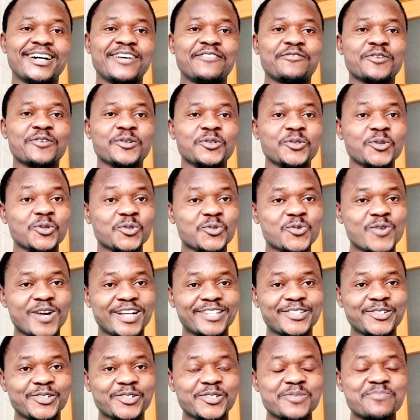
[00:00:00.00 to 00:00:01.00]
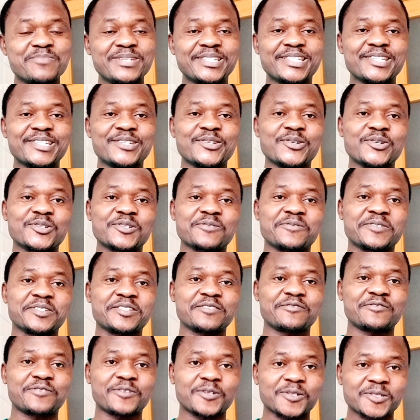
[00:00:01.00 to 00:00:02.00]
For those who are just meeting us for the
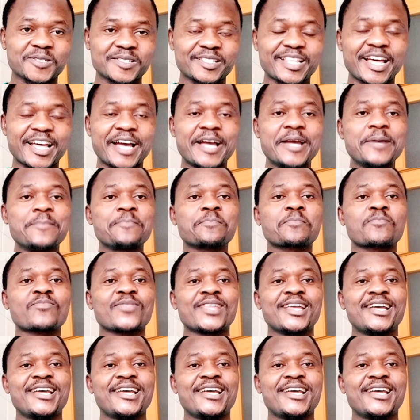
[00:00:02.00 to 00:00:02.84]
first time,